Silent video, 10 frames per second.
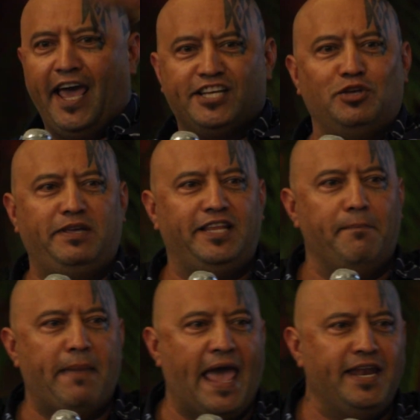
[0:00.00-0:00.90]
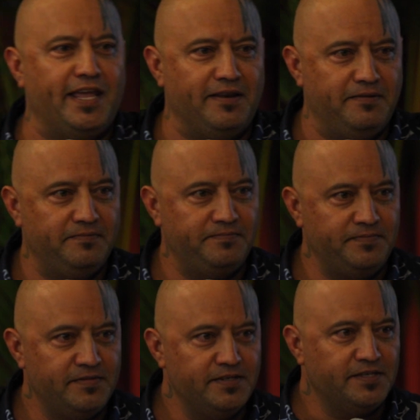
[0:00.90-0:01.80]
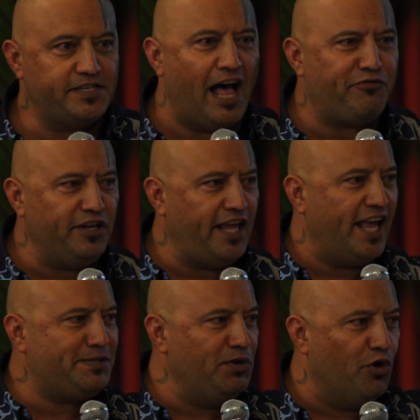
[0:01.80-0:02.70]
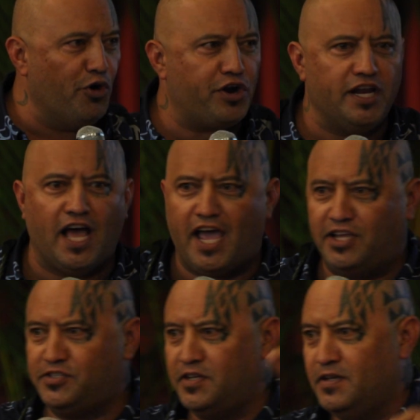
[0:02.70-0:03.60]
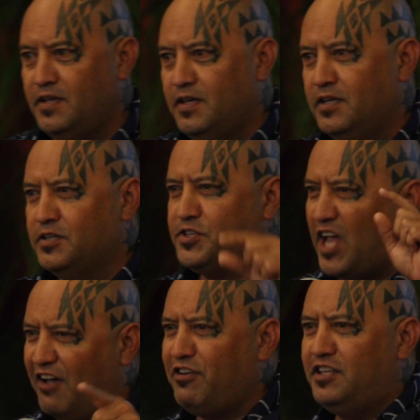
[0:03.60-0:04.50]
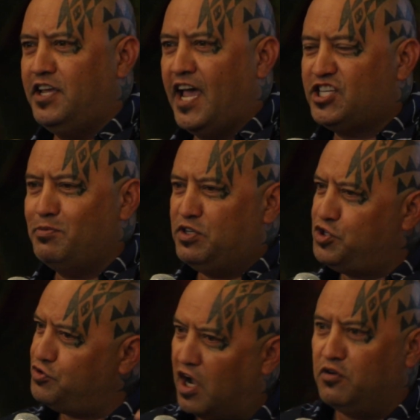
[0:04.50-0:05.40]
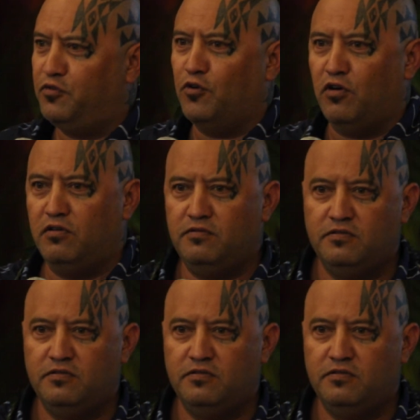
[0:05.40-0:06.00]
has to be demanded. Sovereignty has to be organized. Sovereignty has to be struggled for.